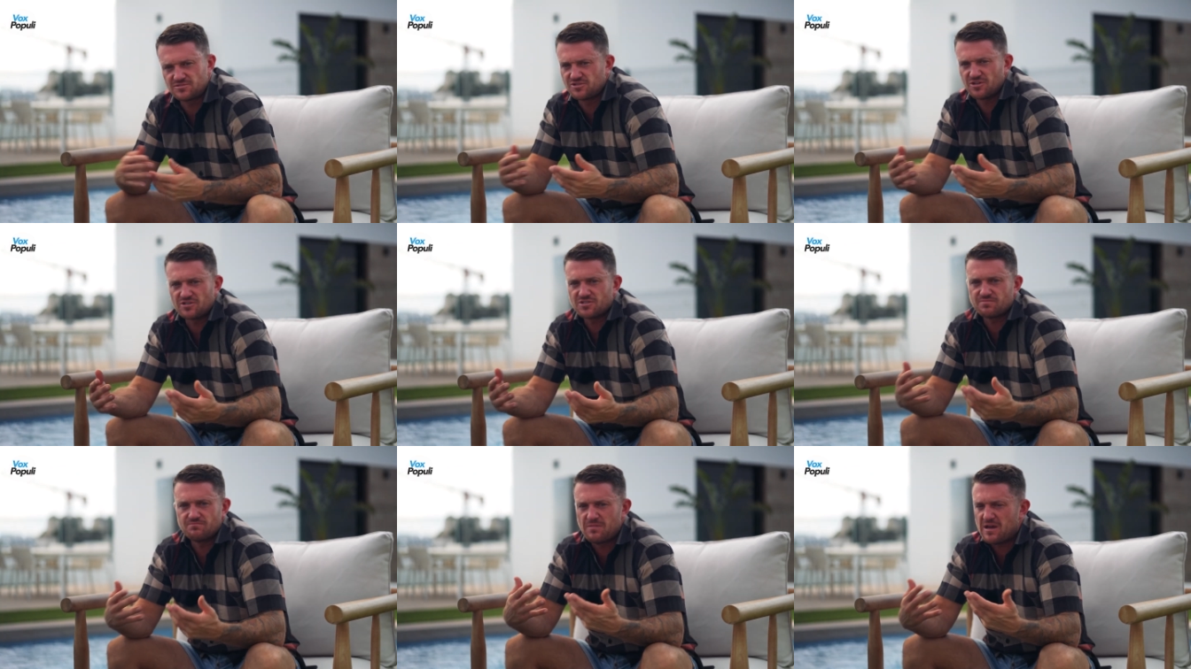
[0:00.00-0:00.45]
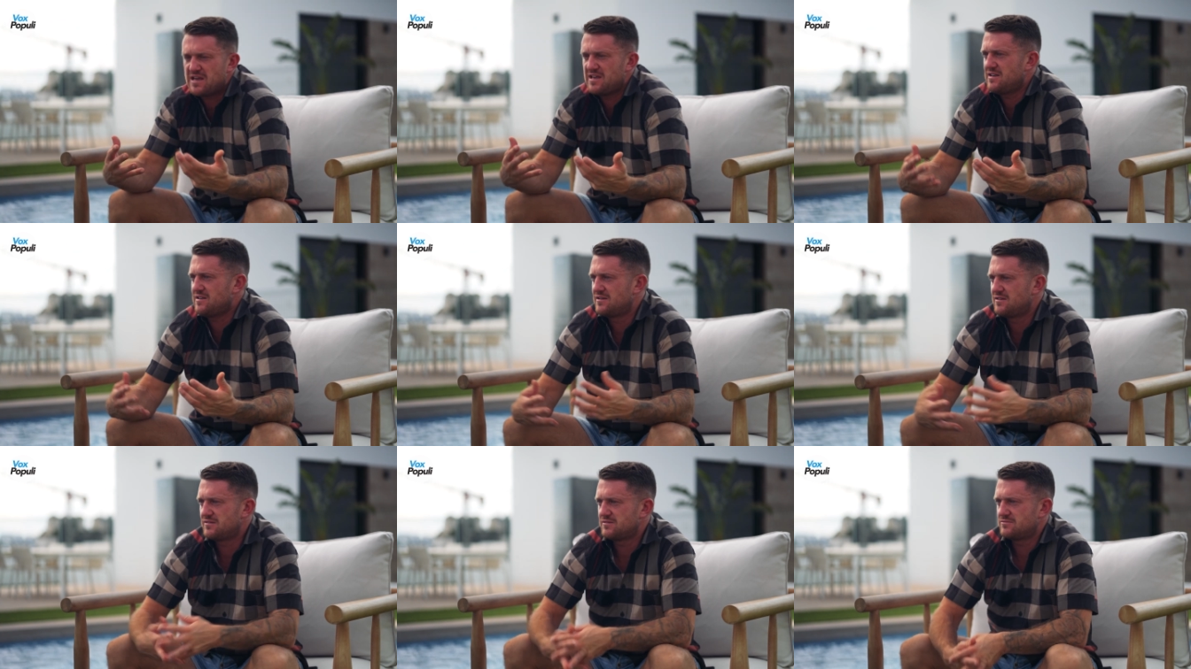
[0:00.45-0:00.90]
Just
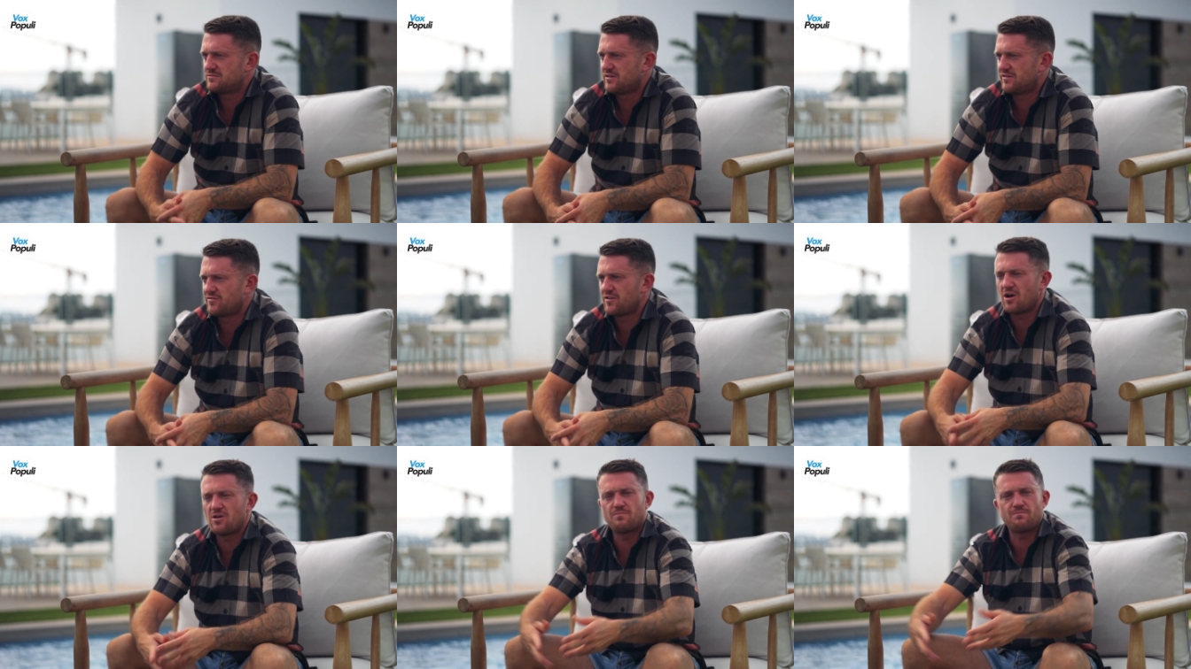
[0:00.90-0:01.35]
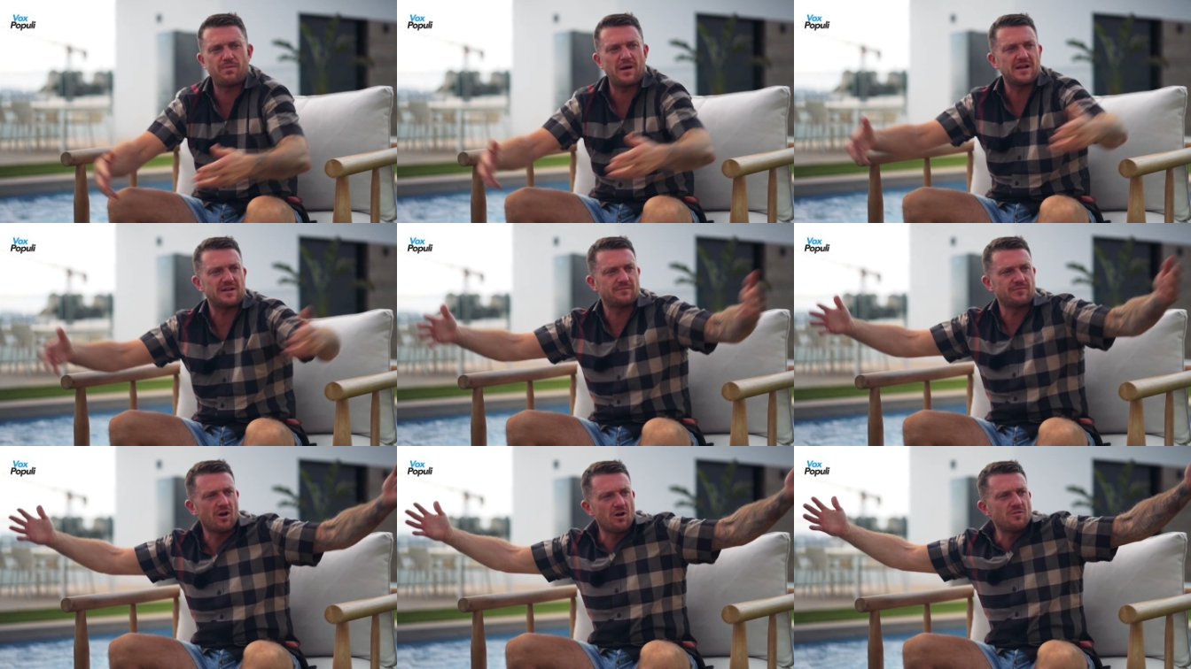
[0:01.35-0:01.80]
me, with no
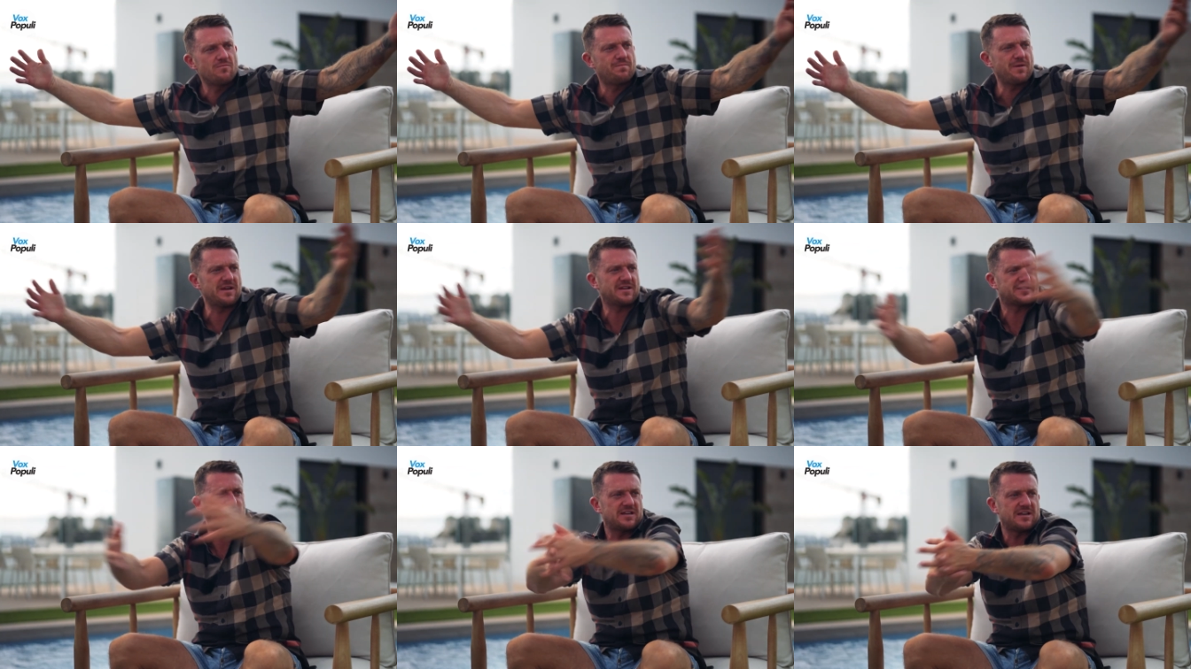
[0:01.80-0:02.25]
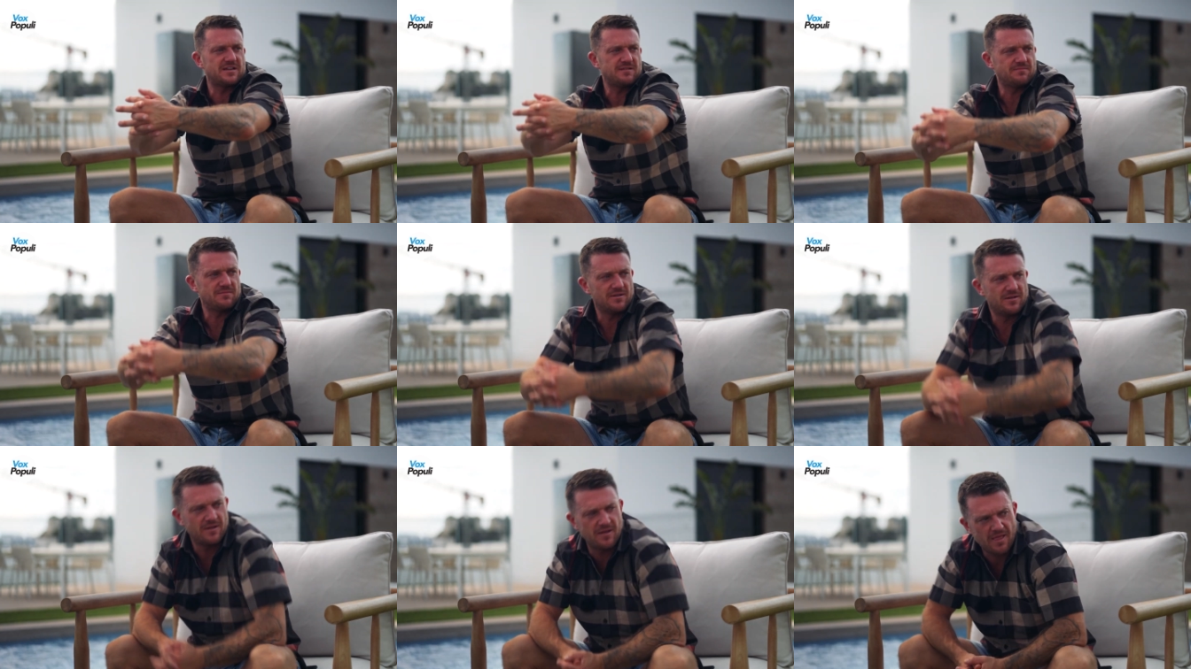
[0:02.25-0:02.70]
big
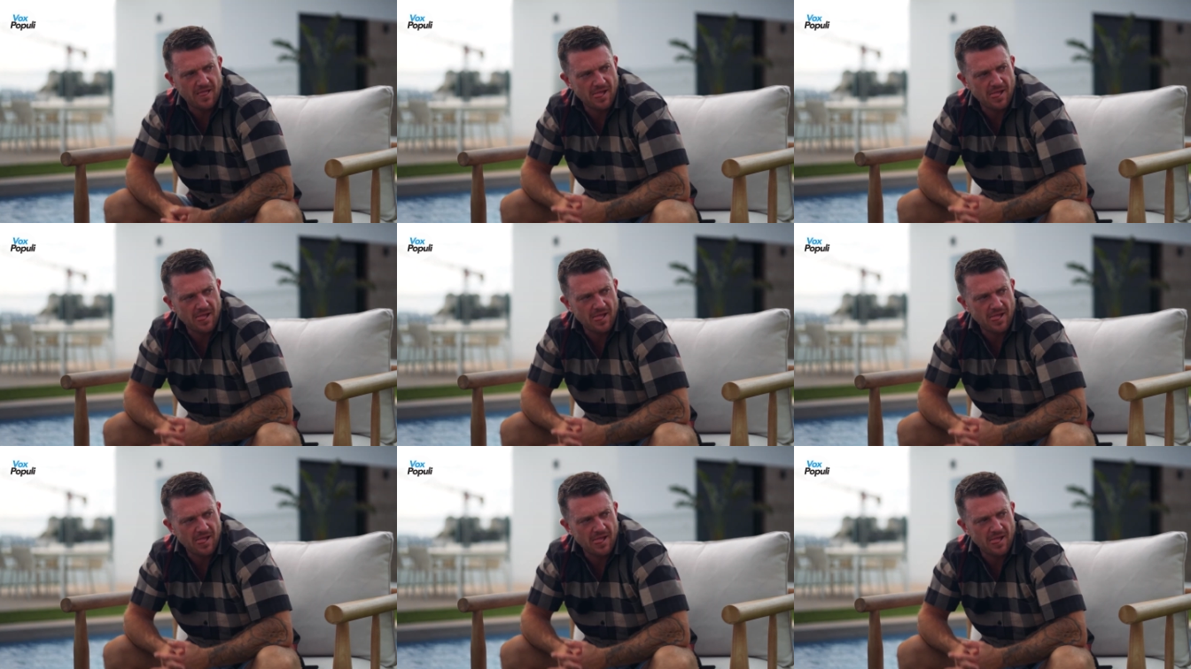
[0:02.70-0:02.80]
team.